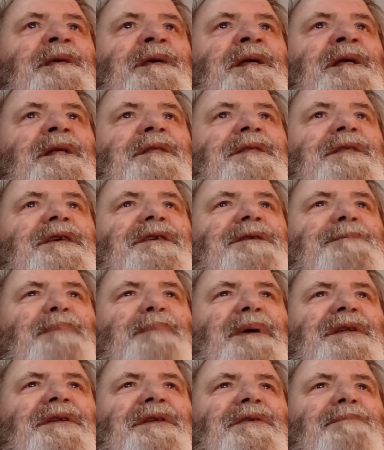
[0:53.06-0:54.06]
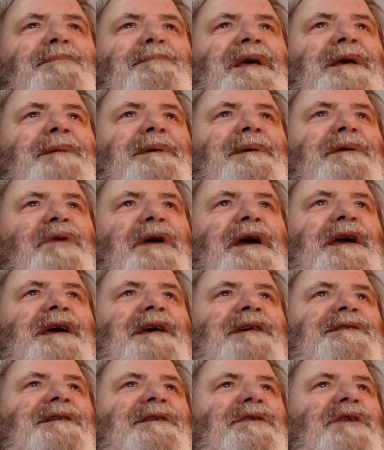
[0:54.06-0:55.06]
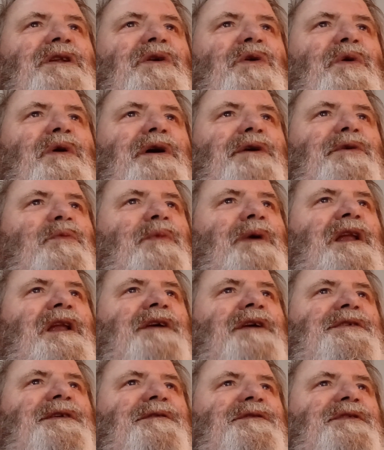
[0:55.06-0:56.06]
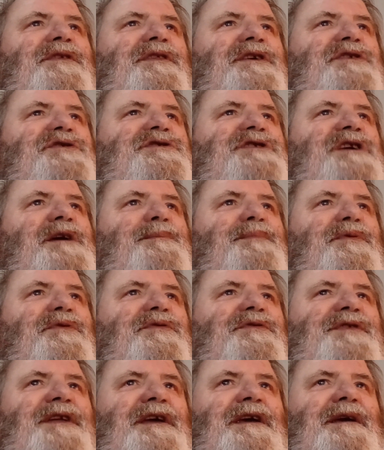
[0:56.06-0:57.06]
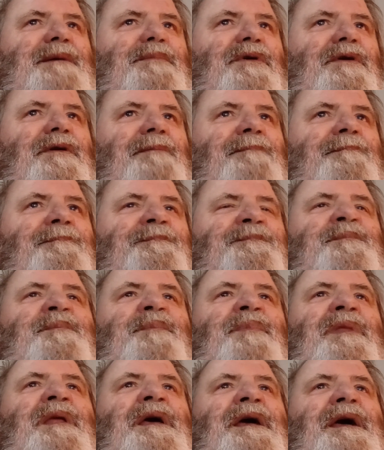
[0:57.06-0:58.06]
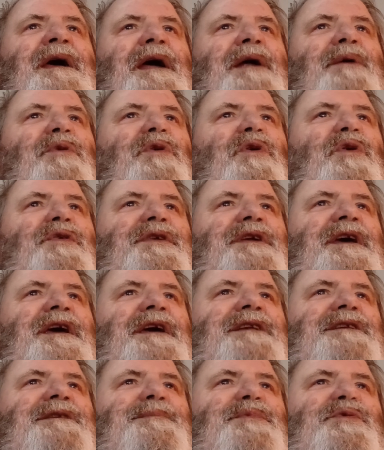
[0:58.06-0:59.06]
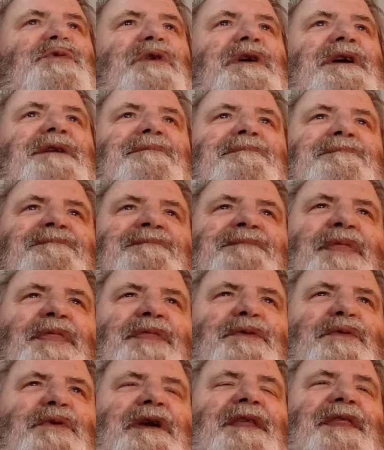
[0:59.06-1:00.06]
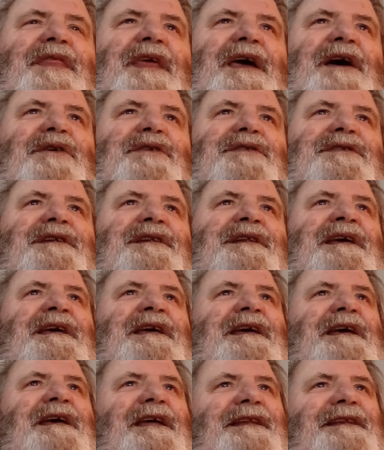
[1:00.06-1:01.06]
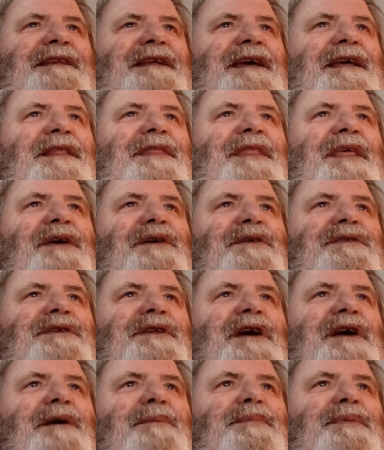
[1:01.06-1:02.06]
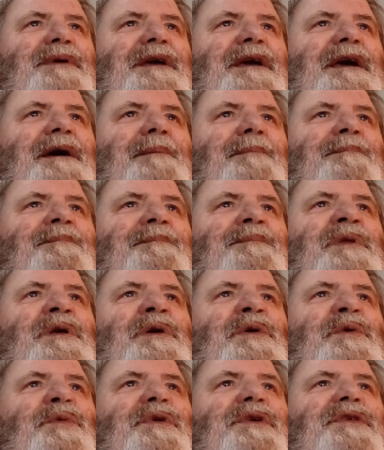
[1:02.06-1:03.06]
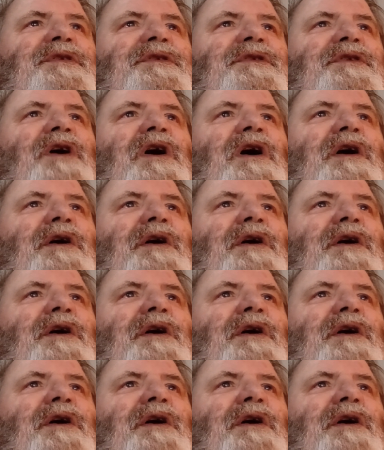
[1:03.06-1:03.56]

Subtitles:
The spindle may be raised and lowered relative to the shaper's table and rotates between 3,000 and 10,000 RPM, with stock